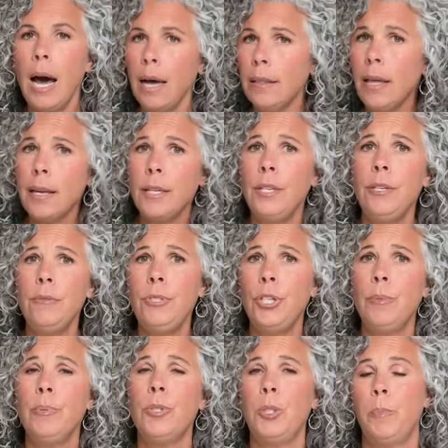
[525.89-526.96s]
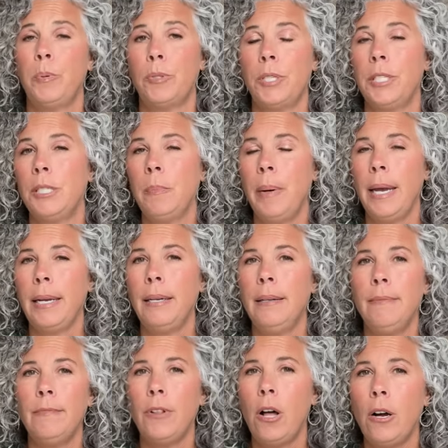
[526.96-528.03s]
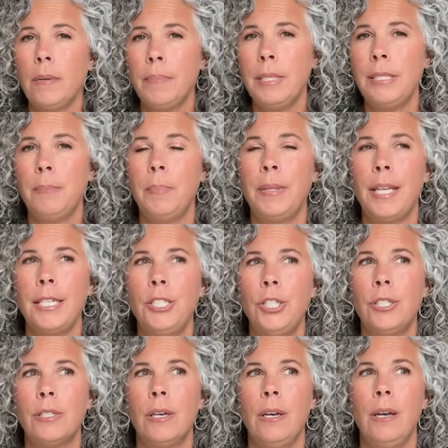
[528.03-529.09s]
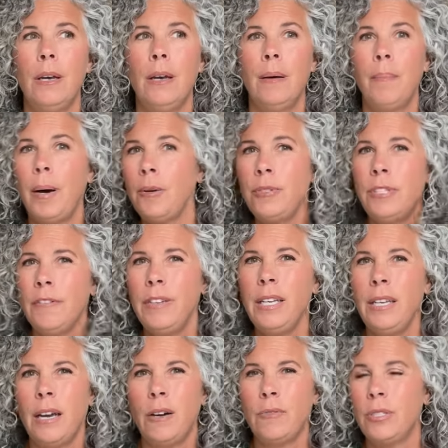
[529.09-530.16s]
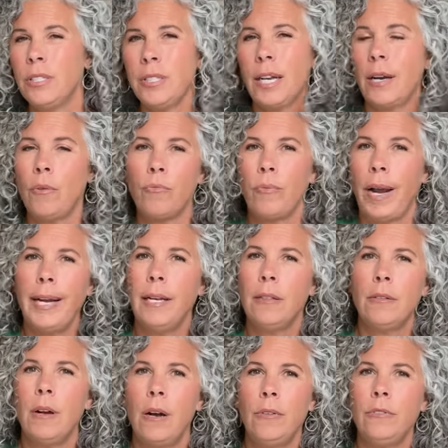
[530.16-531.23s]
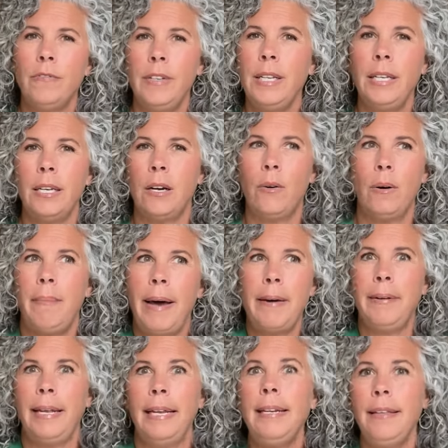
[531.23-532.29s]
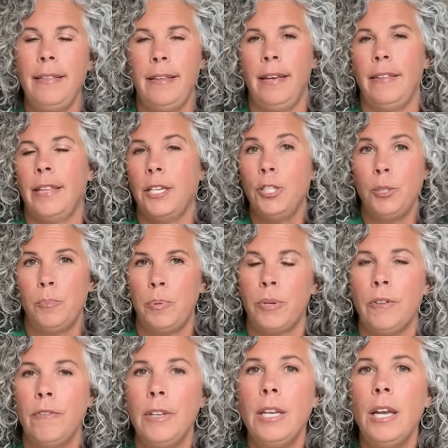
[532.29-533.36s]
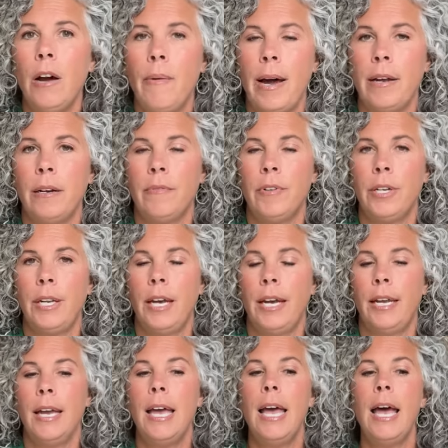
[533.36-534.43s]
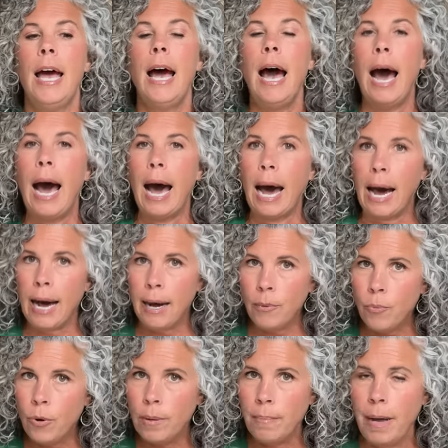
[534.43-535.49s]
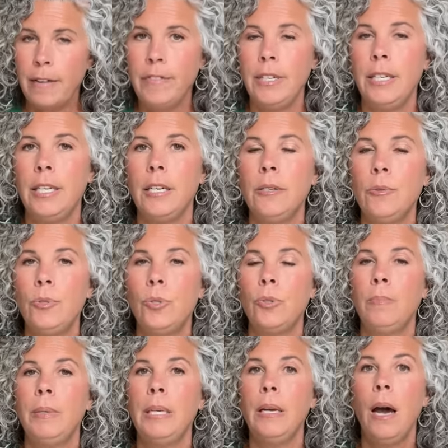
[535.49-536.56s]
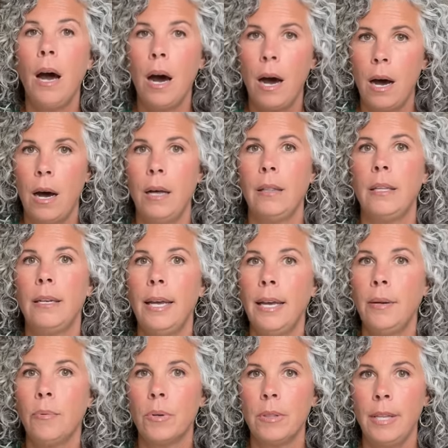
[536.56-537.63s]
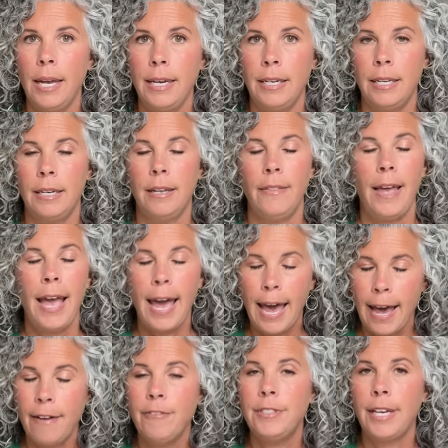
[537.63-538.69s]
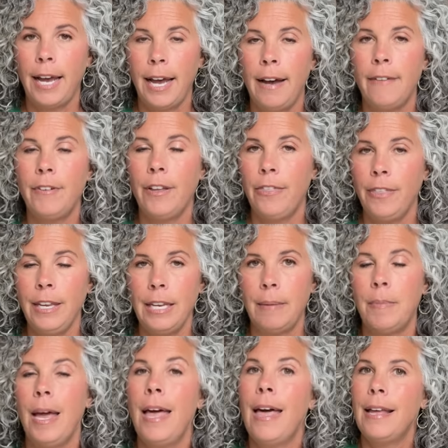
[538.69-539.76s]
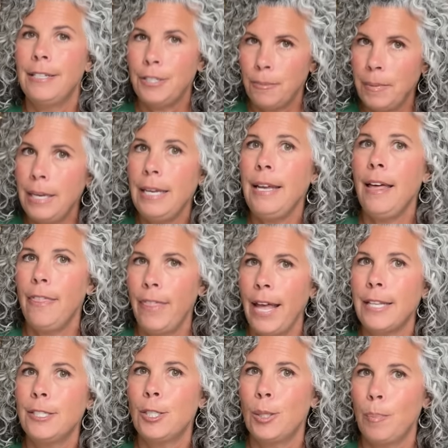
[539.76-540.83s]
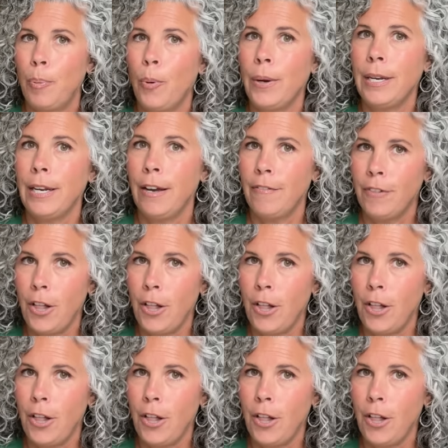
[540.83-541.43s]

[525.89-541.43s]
A lot of YouTubers participated in Vlogmas, but they just post a video, just like a regular old video about anything. They just put a video out every day. I want my videos to be holiday related. They have to have a theme. To me, that's the point of